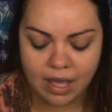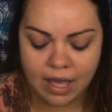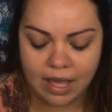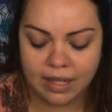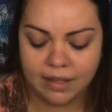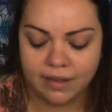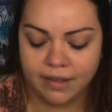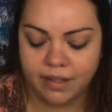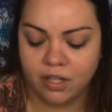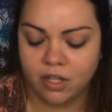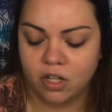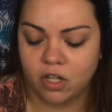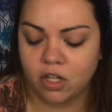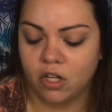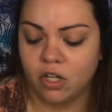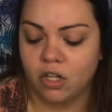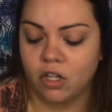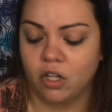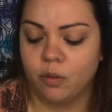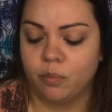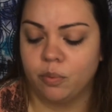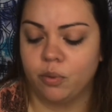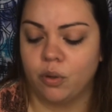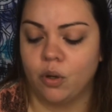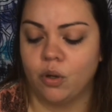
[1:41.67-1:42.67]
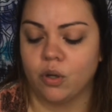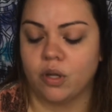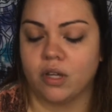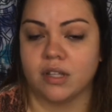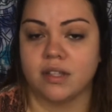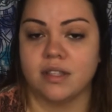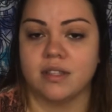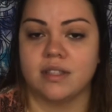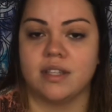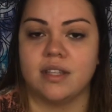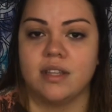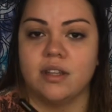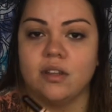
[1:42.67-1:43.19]
LA Girl Pro
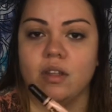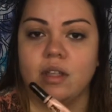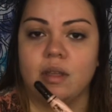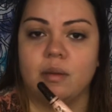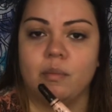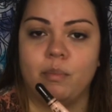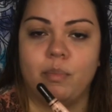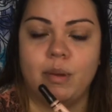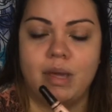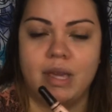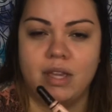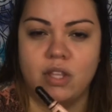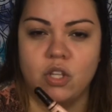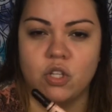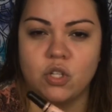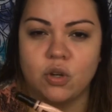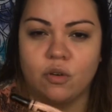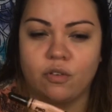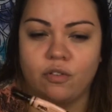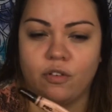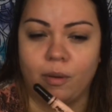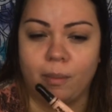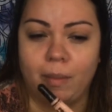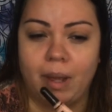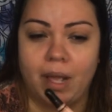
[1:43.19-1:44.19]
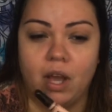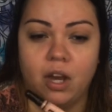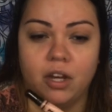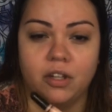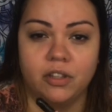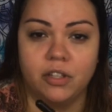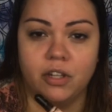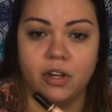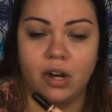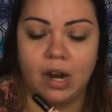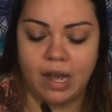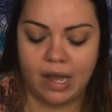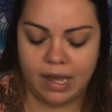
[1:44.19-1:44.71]
Conceal in Peach for my
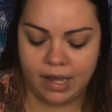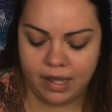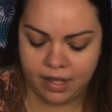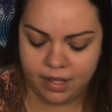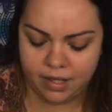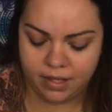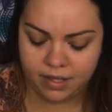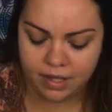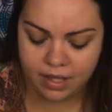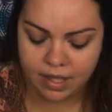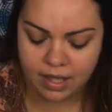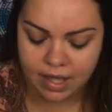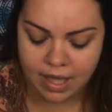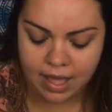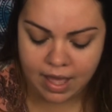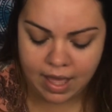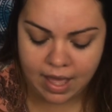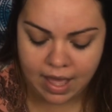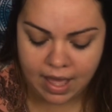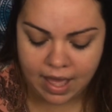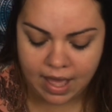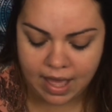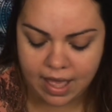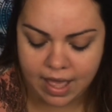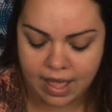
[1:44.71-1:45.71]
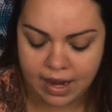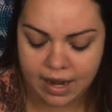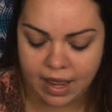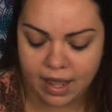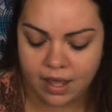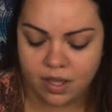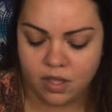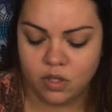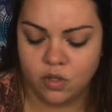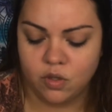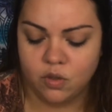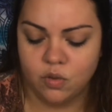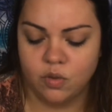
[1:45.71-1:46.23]
under eye, and
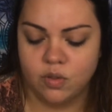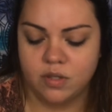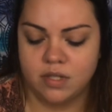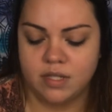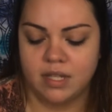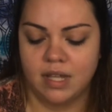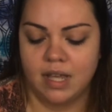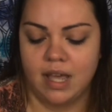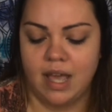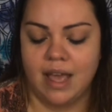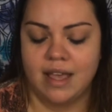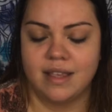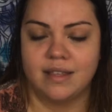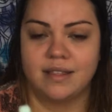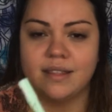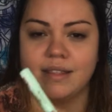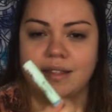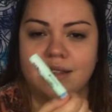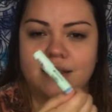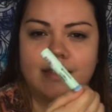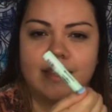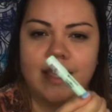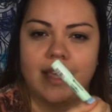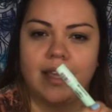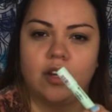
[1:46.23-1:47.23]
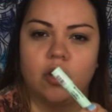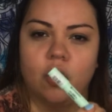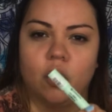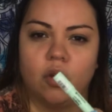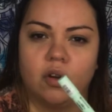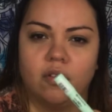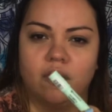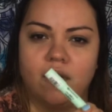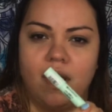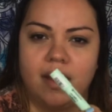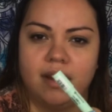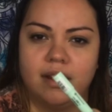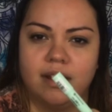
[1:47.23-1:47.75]
I used the Essence Say No
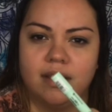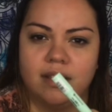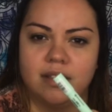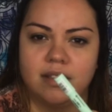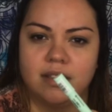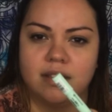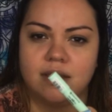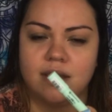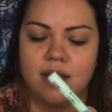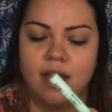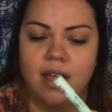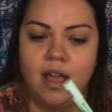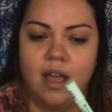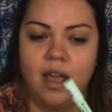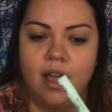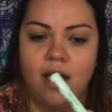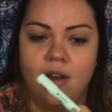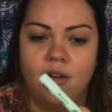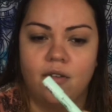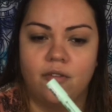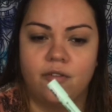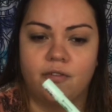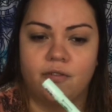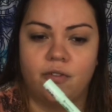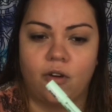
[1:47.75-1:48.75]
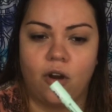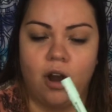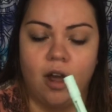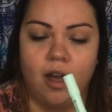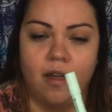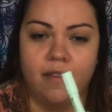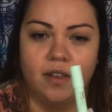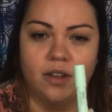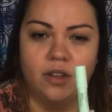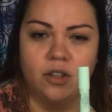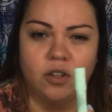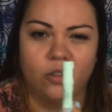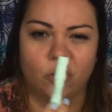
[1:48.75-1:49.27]
to Redness for
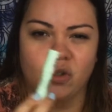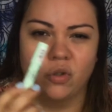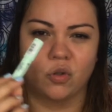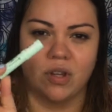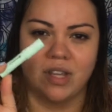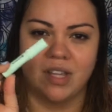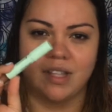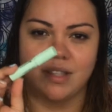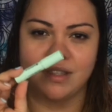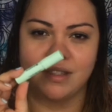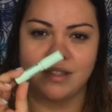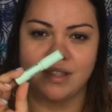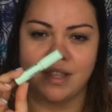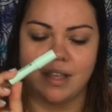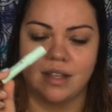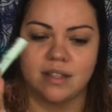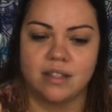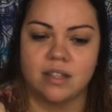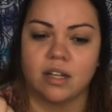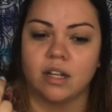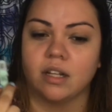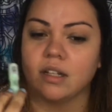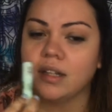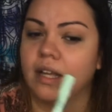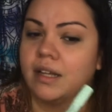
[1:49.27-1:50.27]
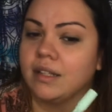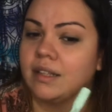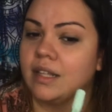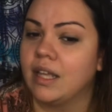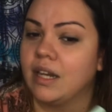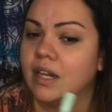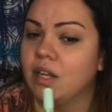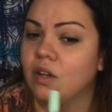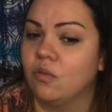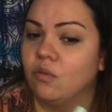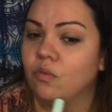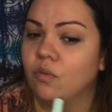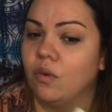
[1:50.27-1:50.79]
the little green stick to correct
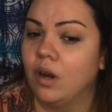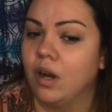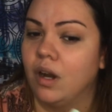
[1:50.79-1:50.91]
any